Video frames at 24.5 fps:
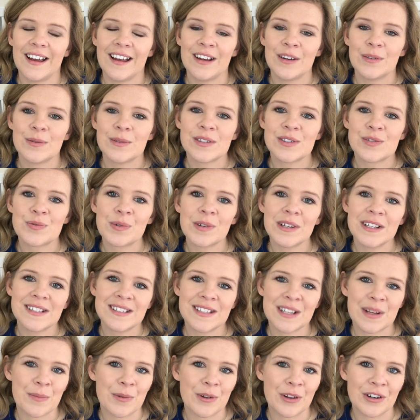it was really
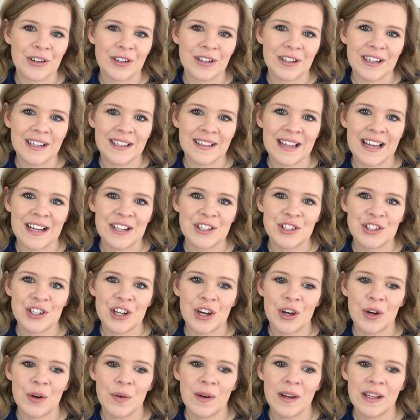similar in that
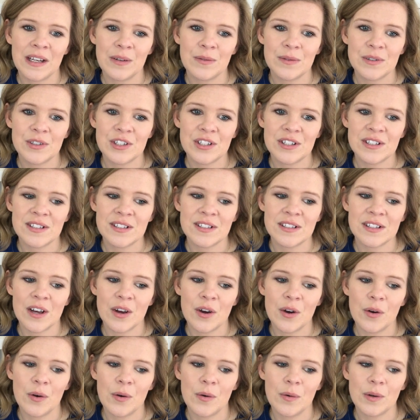show and it was just
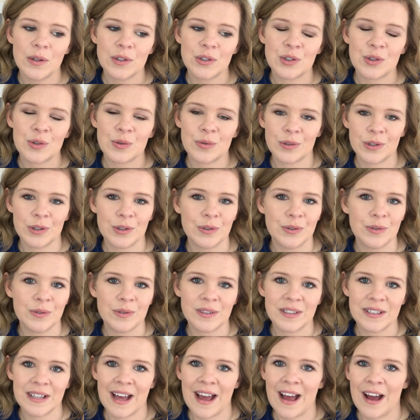so true
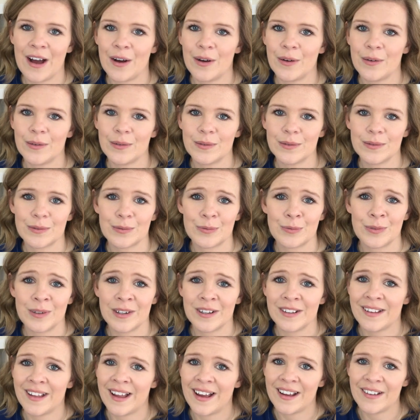to how
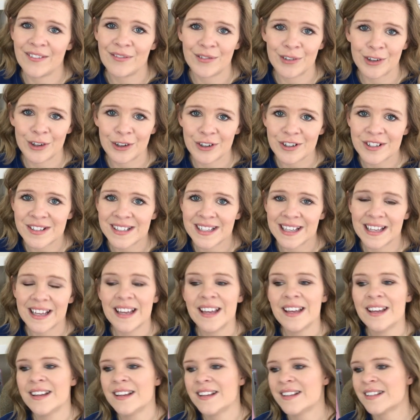real life nursing
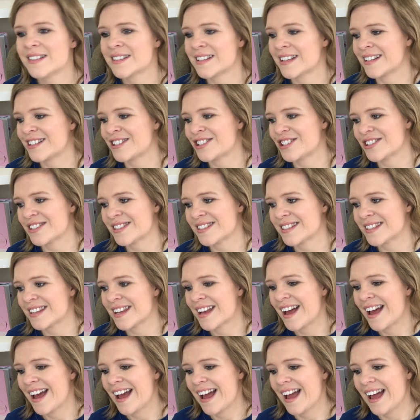is and just
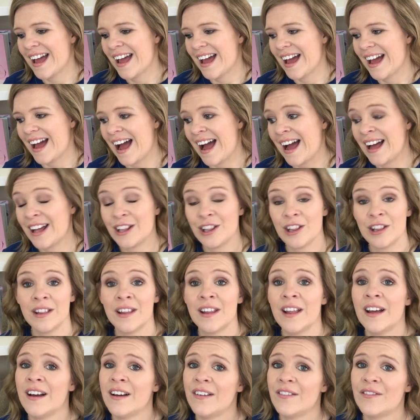I
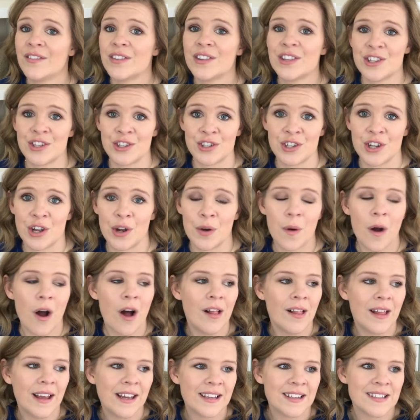love this show.
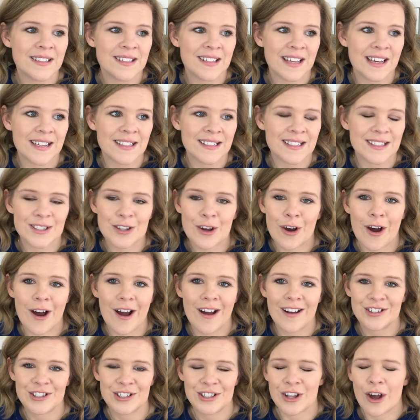All I can say is it's
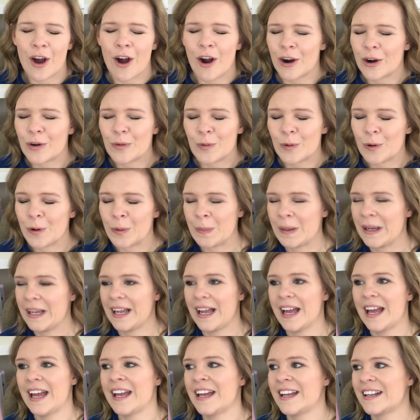just
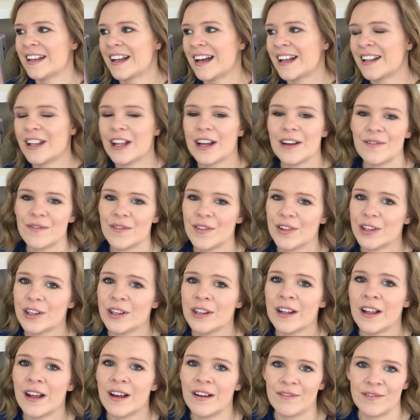heartwarming, and I love
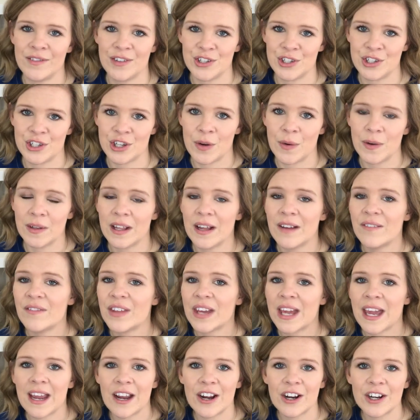love this show. I love
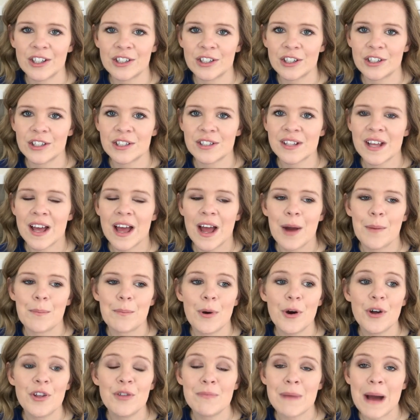the characters.
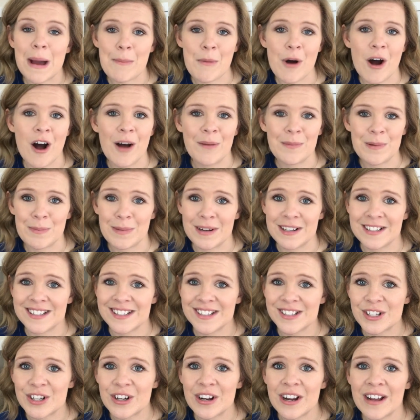Both my mom and my
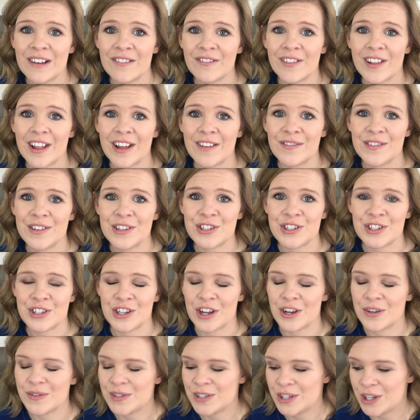sister have loved this
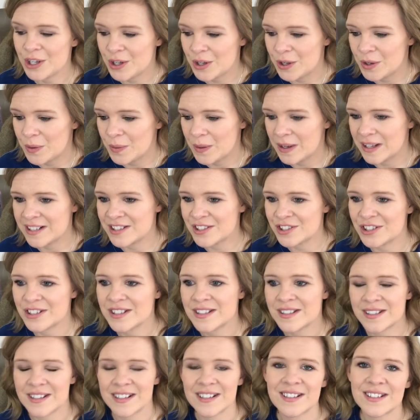show too. It's
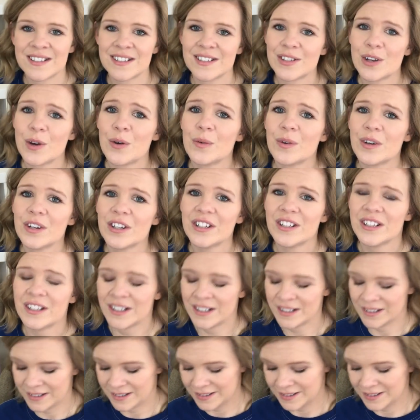just it's so good.